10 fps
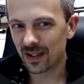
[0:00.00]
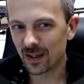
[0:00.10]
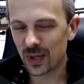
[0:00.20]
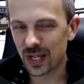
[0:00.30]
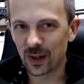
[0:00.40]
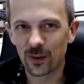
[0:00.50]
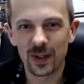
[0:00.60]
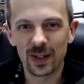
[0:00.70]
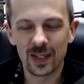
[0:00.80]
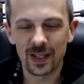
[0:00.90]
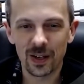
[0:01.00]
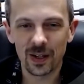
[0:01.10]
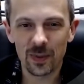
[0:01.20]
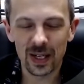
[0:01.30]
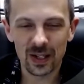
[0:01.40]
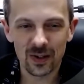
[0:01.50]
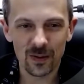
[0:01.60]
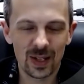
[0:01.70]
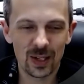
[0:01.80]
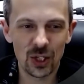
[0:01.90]
I'm pretty confident this is going to be a sort
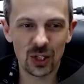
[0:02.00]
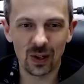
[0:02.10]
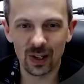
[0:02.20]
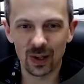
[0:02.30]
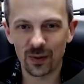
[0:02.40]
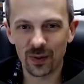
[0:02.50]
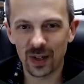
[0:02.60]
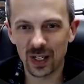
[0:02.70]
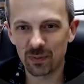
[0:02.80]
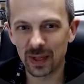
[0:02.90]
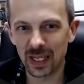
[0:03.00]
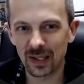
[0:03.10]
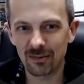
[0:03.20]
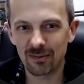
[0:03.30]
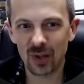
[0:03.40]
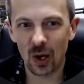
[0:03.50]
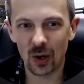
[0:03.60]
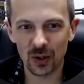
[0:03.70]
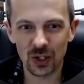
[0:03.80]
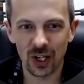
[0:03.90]
of shotgun that fires big
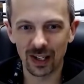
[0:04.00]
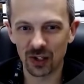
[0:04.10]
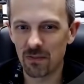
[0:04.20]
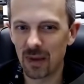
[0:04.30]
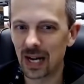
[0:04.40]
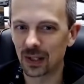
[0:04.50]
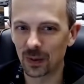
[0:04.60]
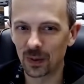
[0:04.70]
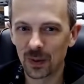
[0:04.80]
hot chunks of metal.